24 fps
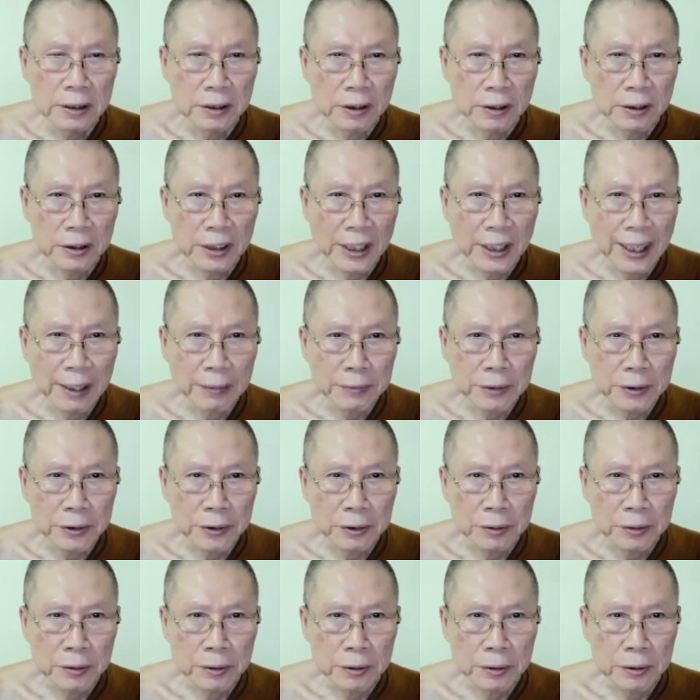So you have
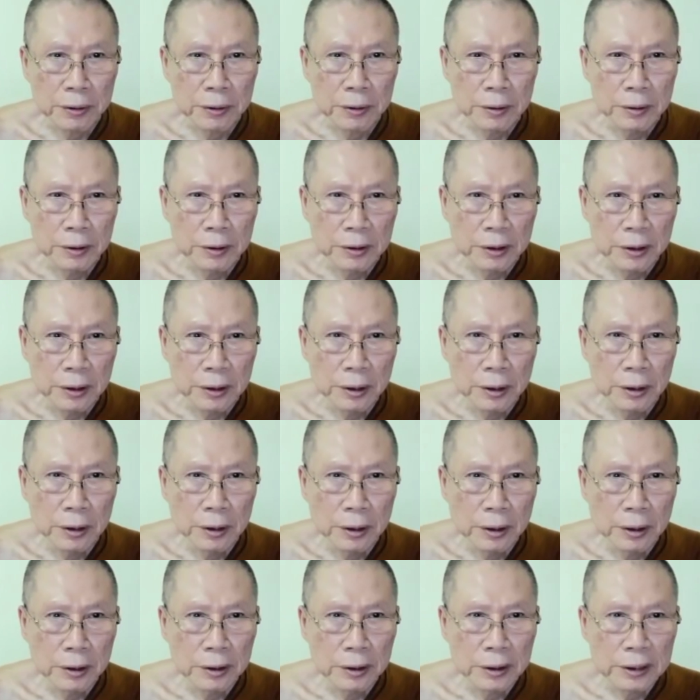to
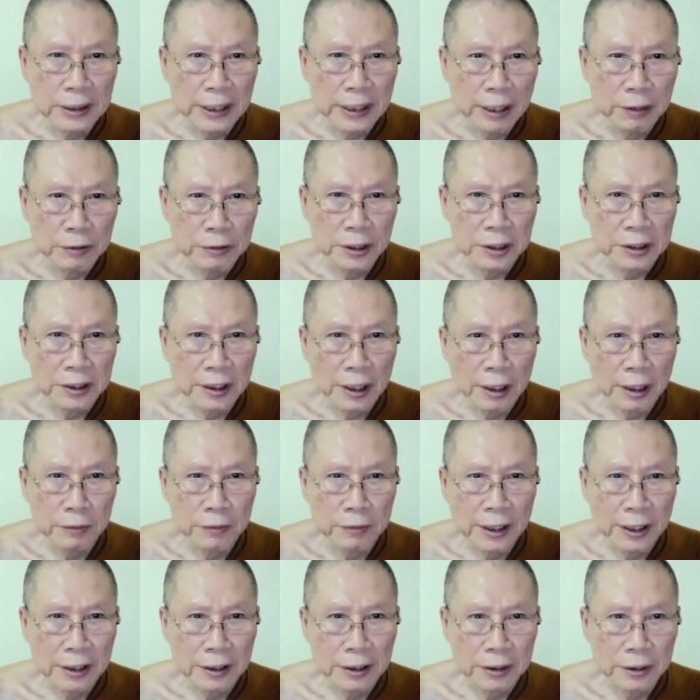tell
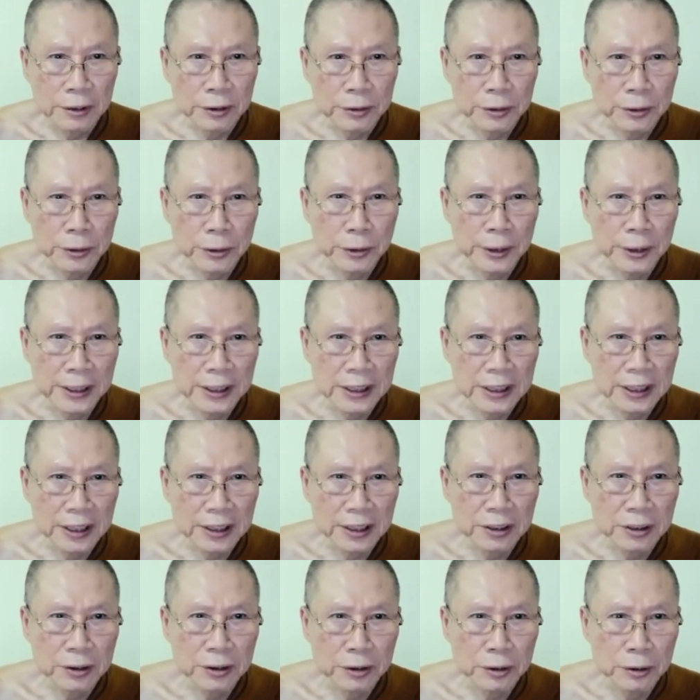yourself that you do it
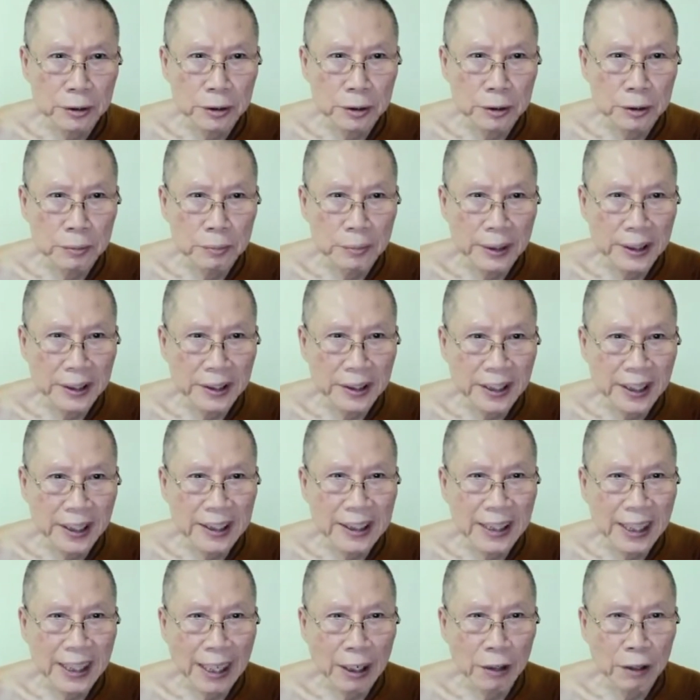just to
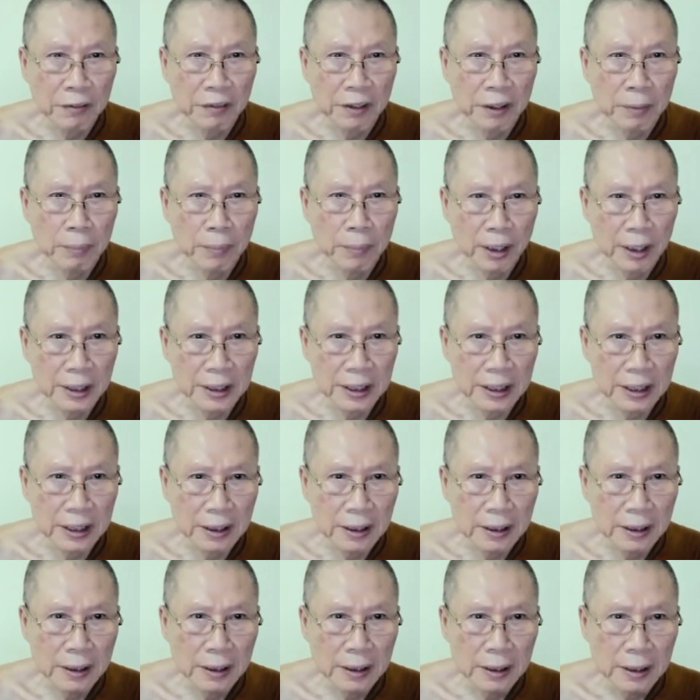maintain a healthy
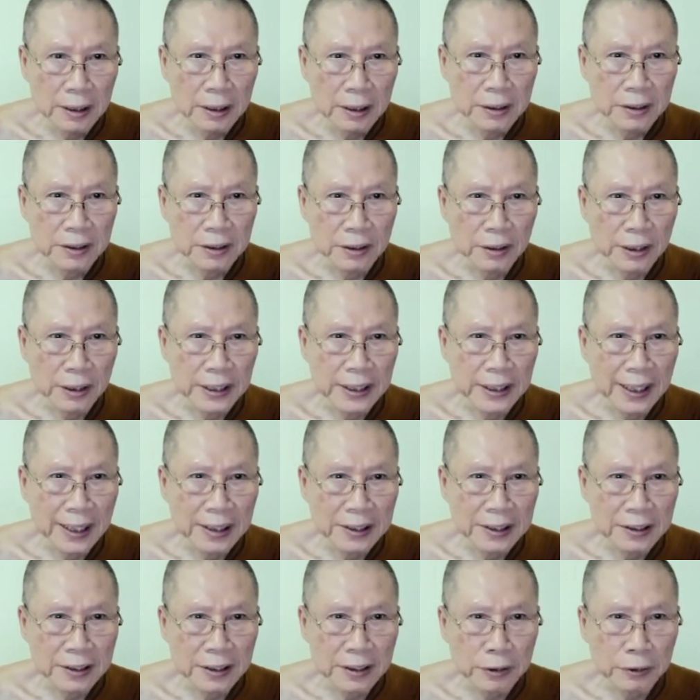body, so it
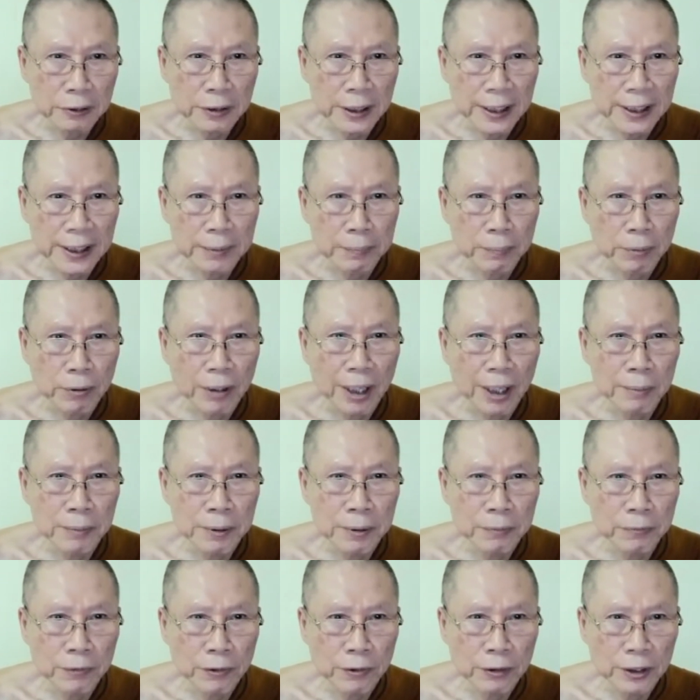doesn't create
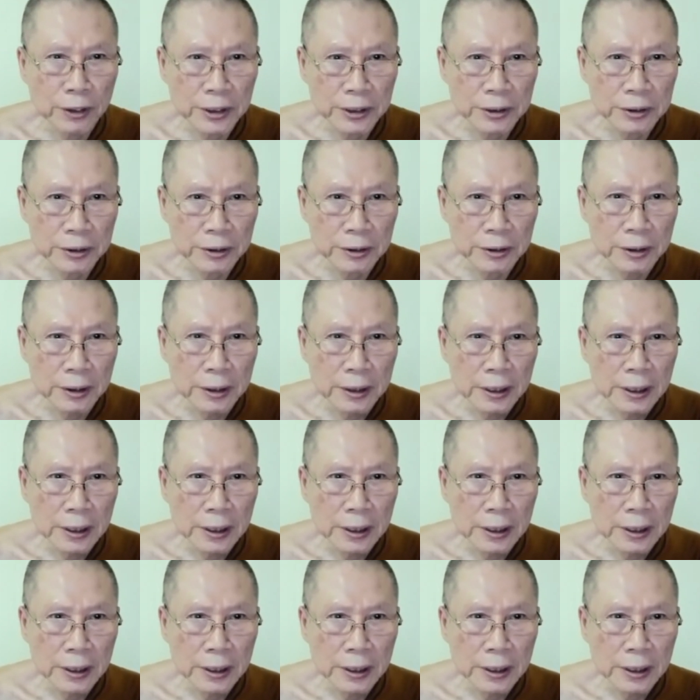problem for you.